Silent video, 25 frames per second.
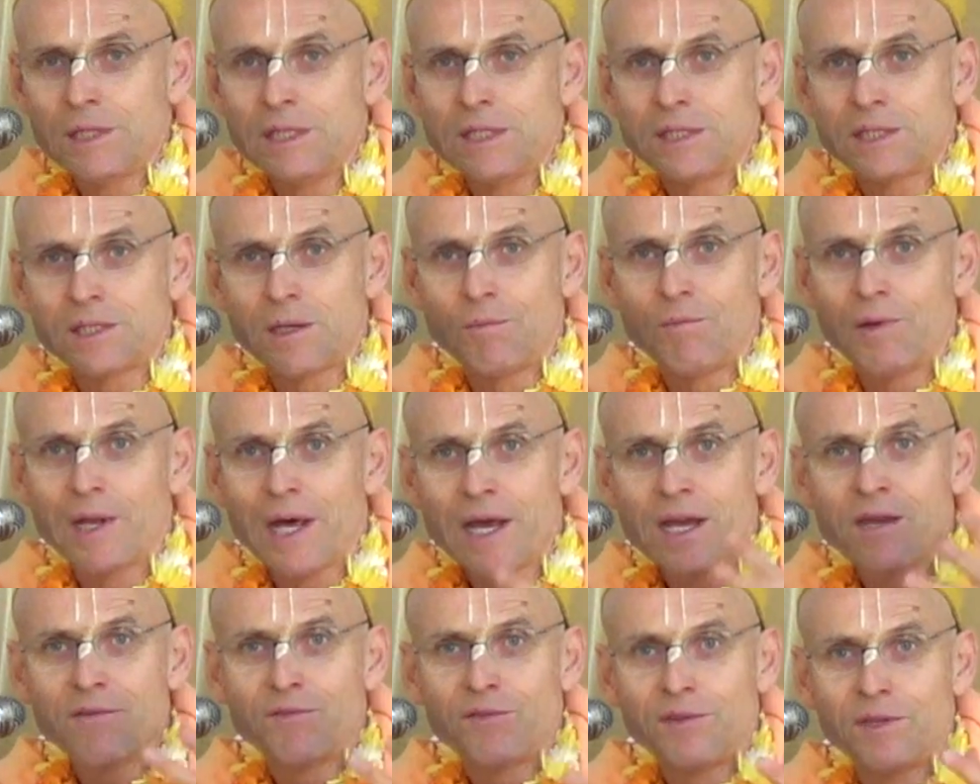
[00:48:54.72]
really some
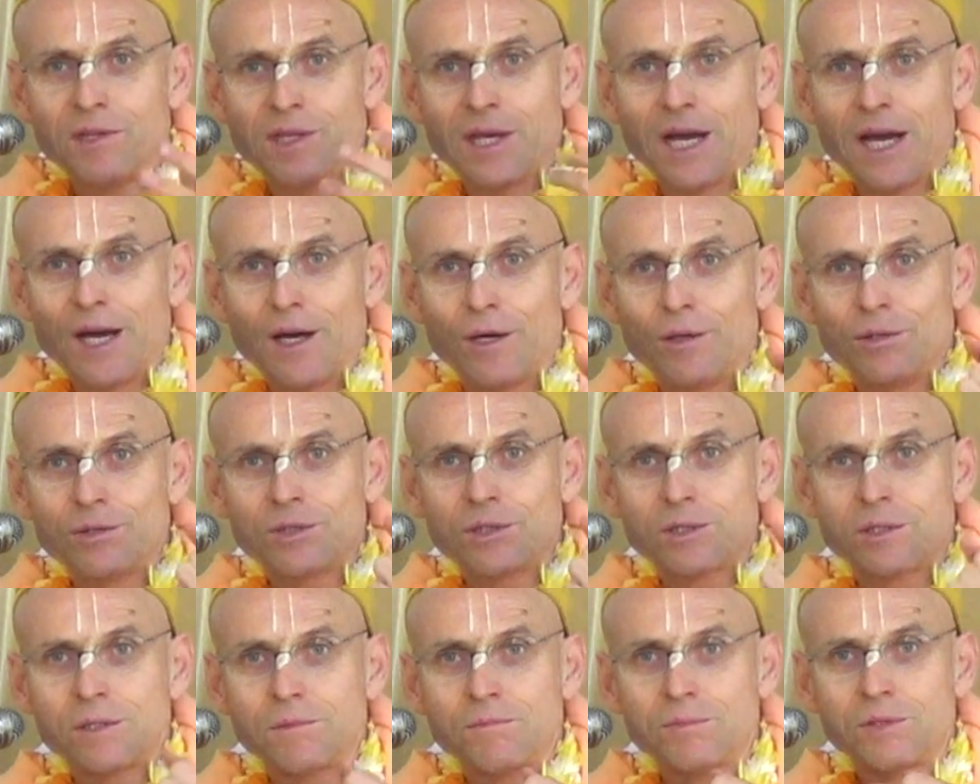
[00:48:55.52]
life in the
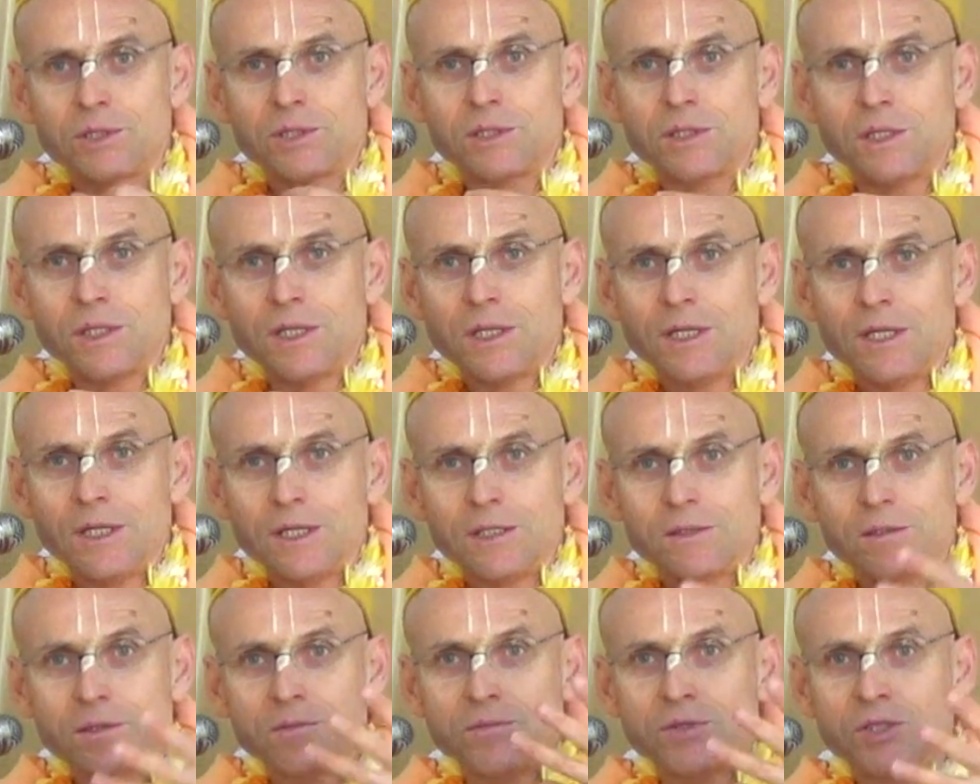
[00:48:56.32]
house,
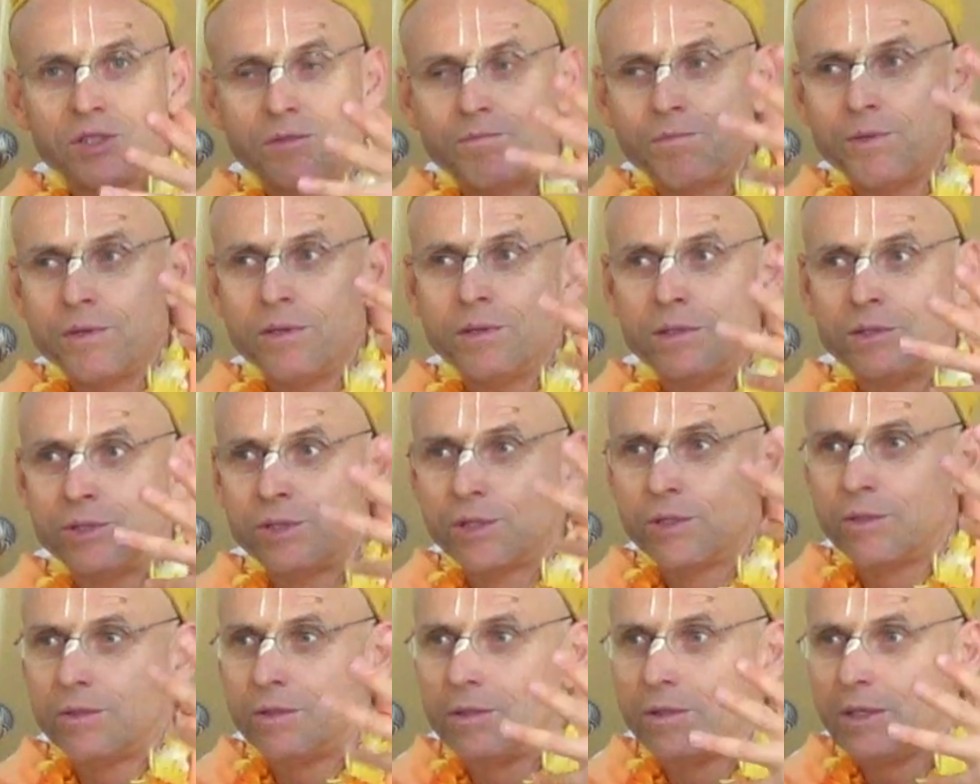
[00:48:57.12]
some
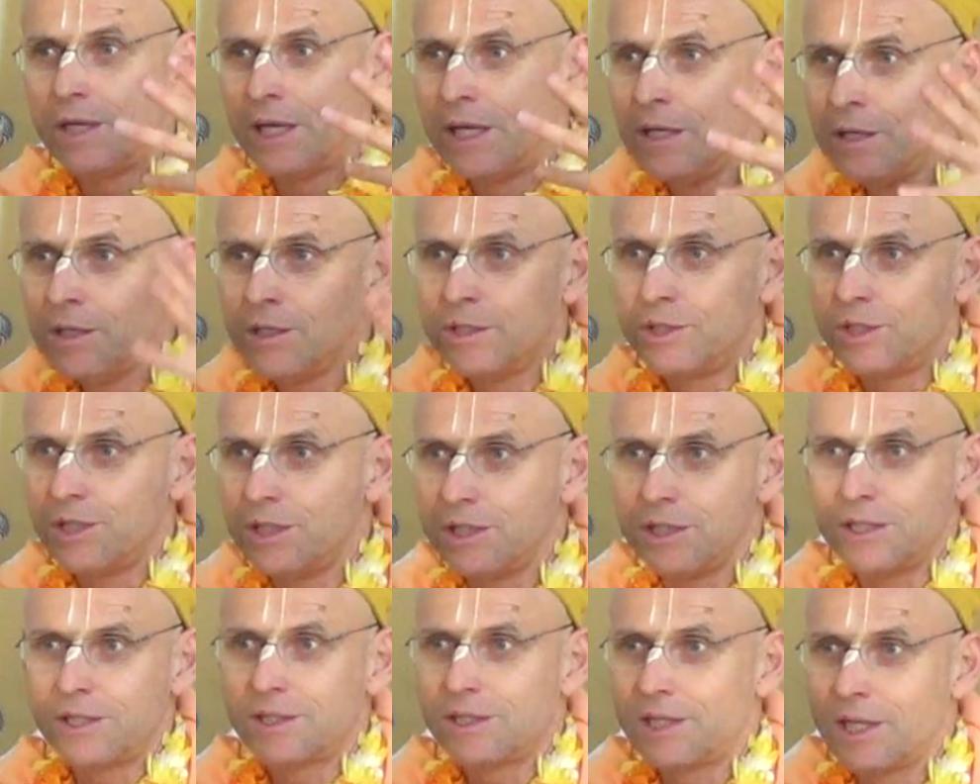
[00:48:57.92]
spiritual energy
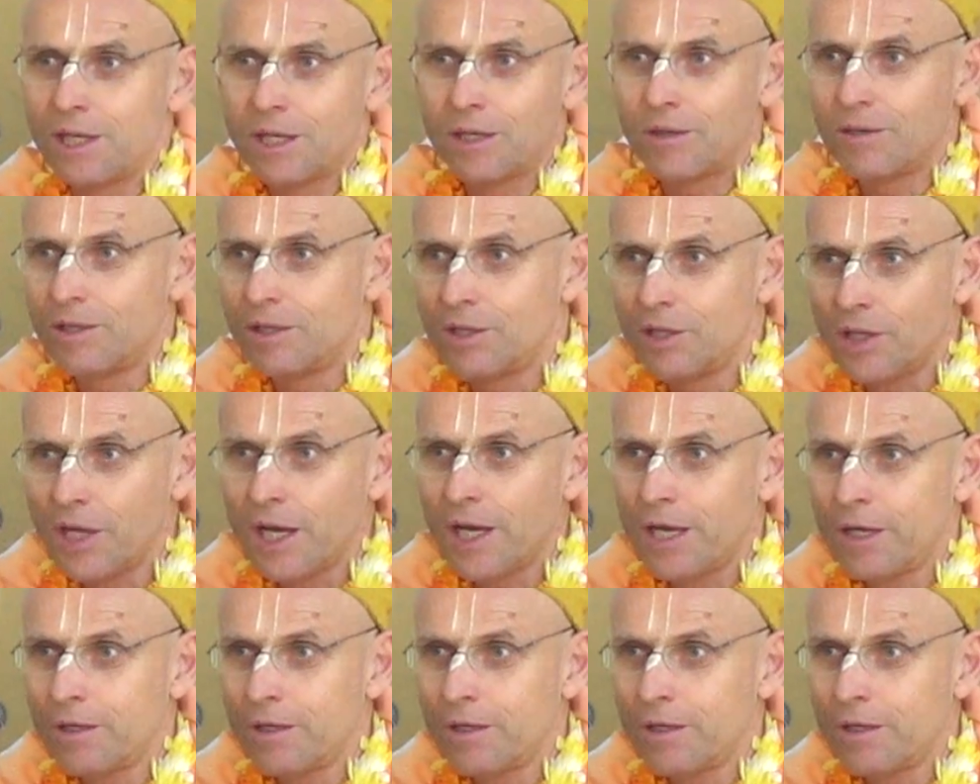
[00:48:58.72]
is there in the